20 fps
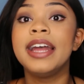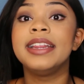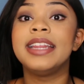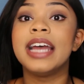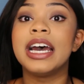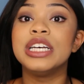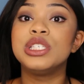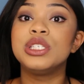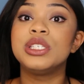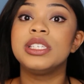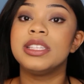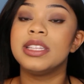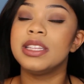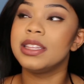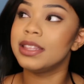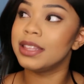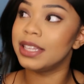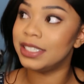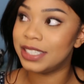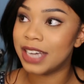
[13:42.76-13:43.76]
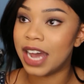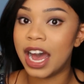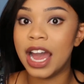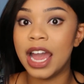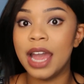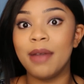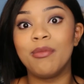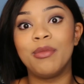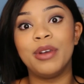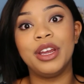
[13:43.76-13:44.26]
that's the
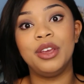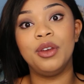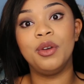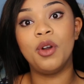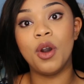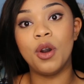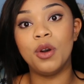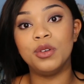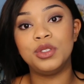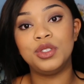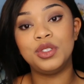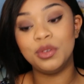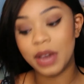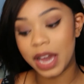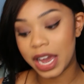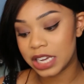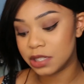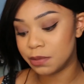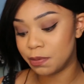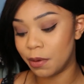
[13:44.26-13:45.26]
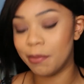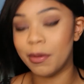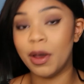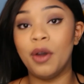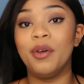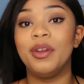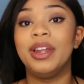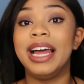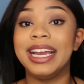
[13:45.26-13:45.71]
time where you go to expert mode.